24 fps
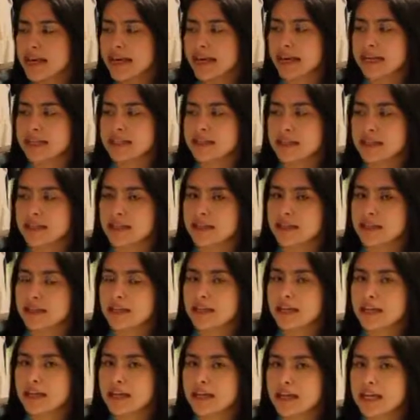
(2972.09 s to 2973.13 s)
It's like
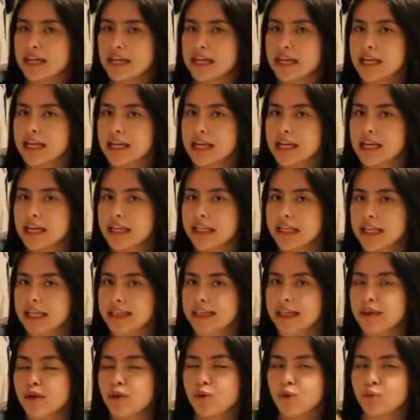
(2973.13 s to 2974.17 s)
that
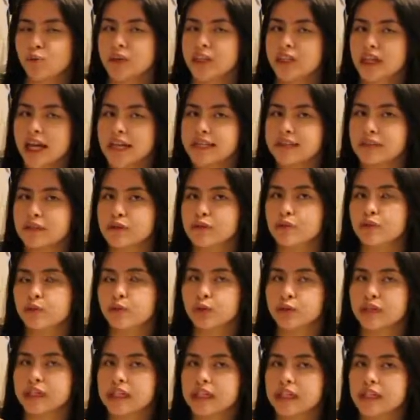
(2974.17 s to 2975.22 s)
they don't realize is
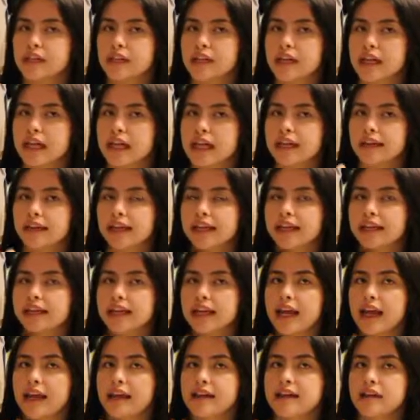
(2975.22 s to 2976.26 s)
rooted in like
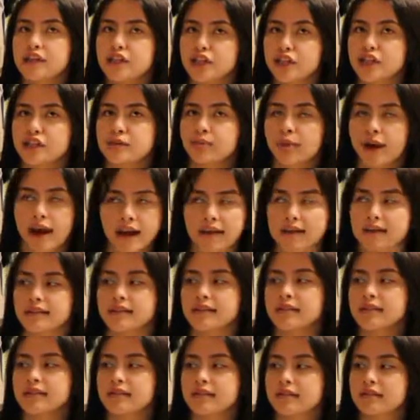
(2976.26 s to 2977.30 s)
indigenous
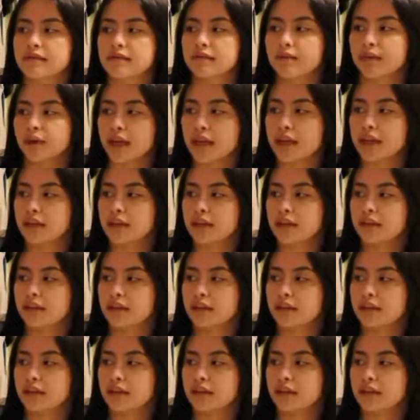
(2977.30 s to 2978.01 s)
practices, right?